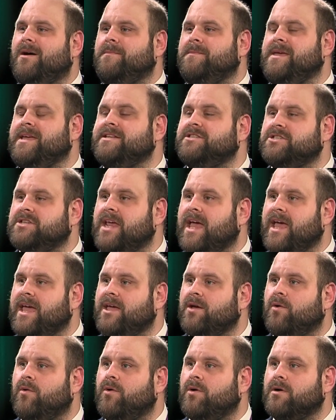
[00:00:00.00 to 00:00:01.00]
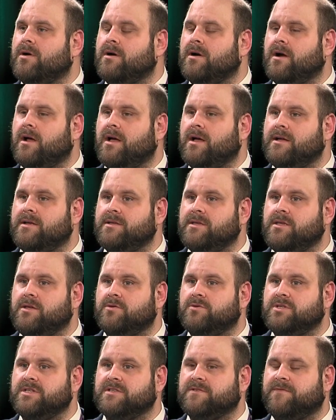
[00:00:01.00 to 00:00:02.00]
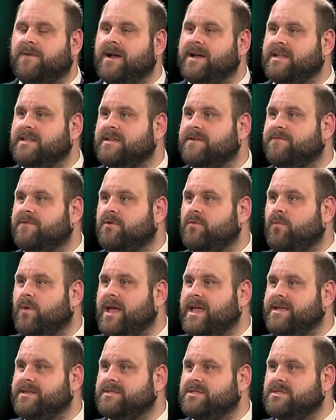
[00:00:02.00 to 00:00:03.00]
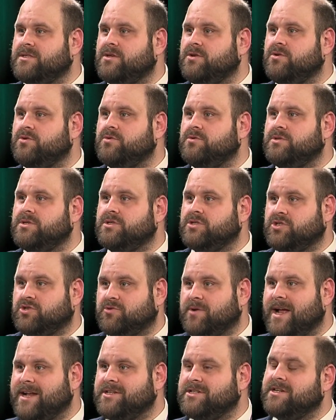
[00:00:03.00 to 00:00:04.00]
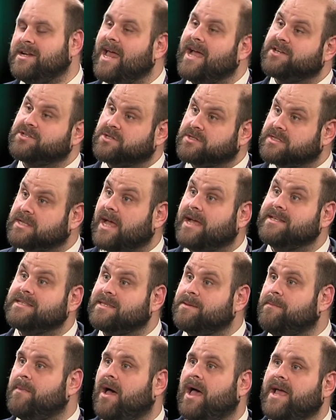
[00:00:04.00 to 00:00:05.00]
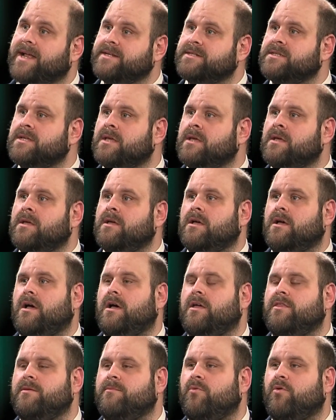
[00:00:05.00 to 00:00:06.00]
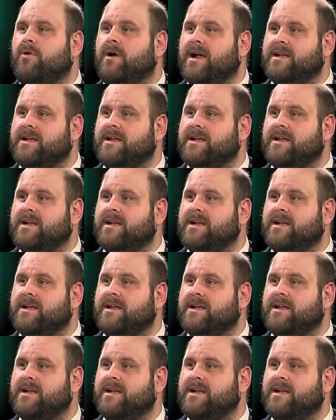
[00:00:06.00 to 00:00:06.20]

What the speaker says: each day, or just finding different ways to stretch and exercise the mind. The more